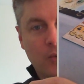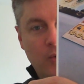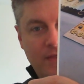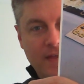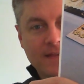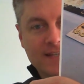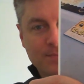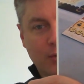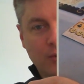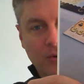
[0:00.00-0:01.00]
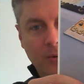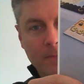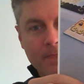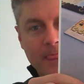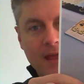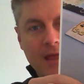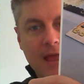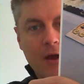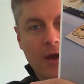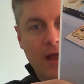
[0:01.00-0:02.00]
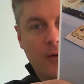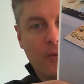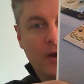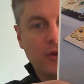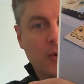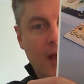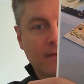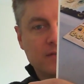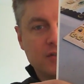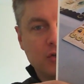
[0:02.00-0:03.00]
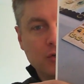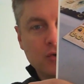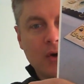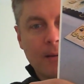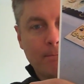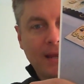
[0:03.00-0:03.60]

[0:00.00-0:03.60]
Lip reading: within this pool where you have two